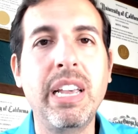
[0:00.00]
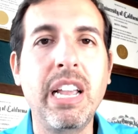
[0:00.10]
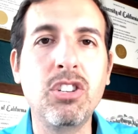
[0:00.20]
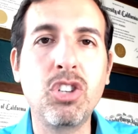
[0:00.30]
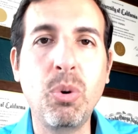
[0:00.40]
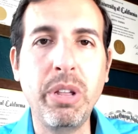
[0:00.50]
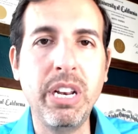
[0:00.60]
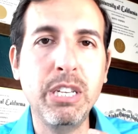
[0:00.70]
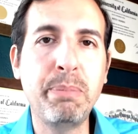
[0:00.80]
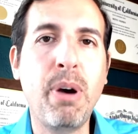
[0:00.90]
And so
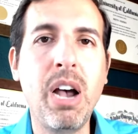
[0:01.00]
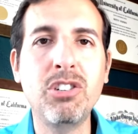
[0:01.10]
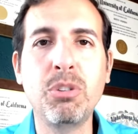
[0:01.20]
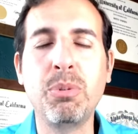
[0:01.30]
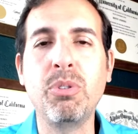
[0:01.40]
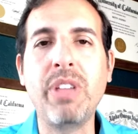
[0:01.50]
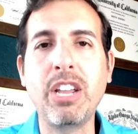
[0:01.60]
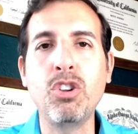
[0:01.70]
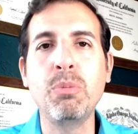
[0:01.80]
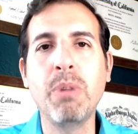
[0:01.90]
it is possible
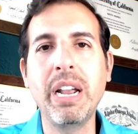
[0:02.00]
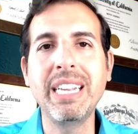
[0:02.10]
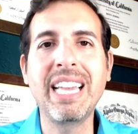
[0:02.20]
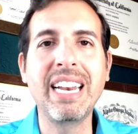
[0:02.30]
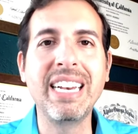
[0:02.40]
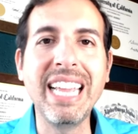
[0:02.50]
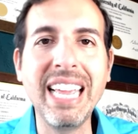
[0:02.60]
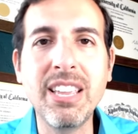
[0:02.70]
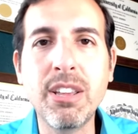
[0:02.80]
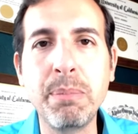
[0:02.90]
that you might get an
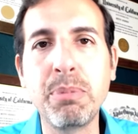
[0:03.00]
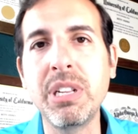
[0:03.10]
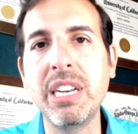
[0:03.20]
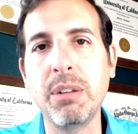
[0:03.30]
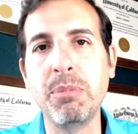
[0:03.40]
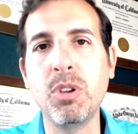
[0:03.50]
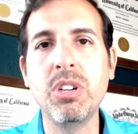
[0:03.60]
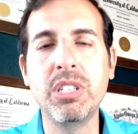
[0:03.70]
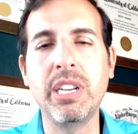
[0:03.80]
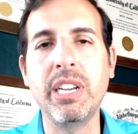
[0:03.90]
incomplete
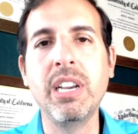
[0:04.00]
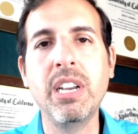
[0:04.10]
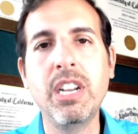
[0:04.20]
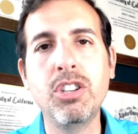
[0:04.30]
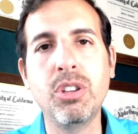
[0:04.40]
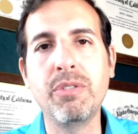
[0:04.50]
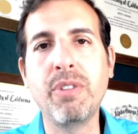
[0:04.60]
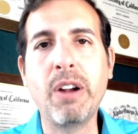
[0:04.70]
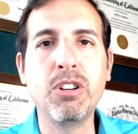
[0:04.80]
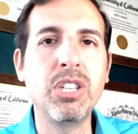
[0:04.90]
immunity to the
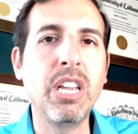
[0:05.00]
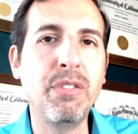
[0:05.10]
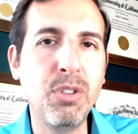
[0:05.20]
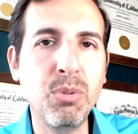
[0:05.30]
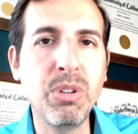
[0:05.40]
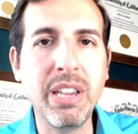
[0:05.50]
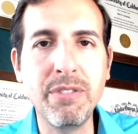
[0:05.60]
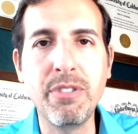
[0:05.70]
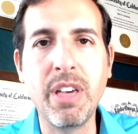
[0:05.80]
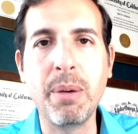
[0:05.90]
virus if you
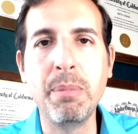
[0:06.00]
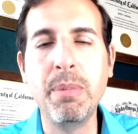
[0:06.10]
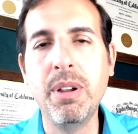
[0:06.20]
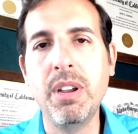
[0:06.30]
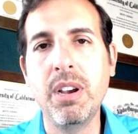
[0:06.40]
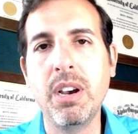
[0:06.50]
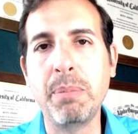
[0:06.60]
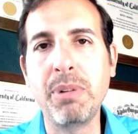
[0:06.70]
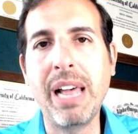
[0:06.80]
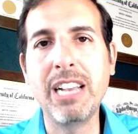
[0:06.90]
give them
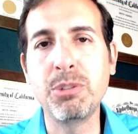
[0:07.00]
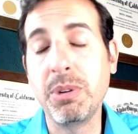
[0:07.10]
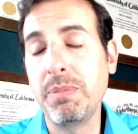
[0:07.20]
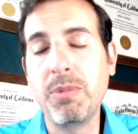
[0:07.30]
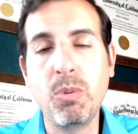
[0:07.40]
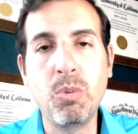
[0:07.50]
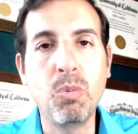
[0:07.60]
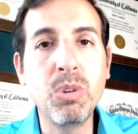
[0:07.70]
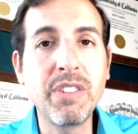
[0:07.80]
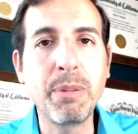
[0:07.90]
a plasma.
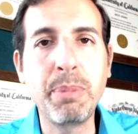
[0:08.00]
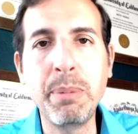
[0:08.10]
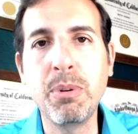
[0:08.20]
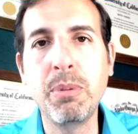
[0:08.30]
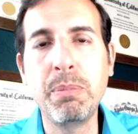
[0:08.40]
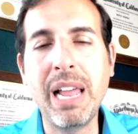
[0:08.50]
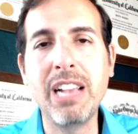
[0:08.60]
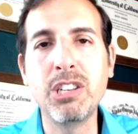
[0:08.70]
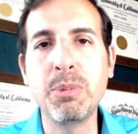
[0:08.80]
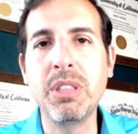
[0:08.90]
We're giving people
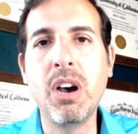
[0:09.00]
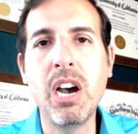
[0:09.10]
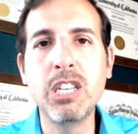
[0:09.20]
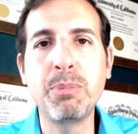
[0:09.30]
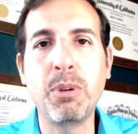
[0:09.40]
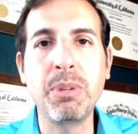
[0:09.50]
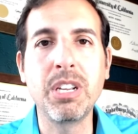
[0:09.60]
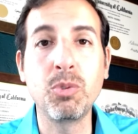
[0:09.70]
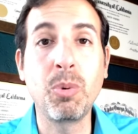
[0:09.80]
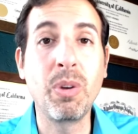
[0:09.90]
plasma in the hospital
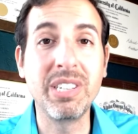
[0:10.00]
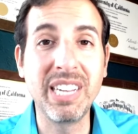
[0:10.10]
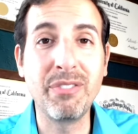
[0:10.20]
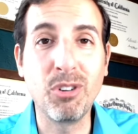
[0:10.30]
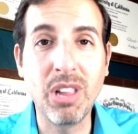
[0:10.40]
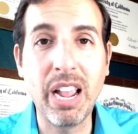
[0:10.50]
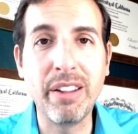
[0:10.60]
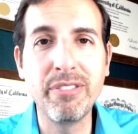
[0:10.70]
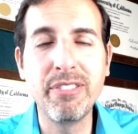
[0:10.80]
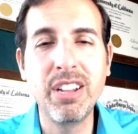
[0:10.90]
because we want to save their
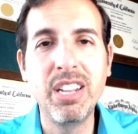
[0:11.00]
life.